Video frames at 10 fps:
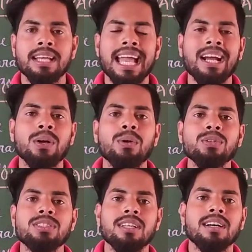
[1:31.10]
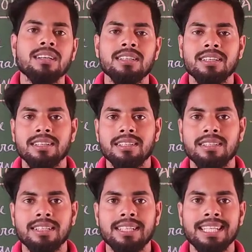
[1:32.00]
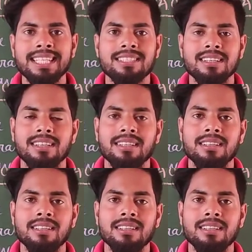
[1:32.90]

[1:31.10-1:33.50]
across the nation,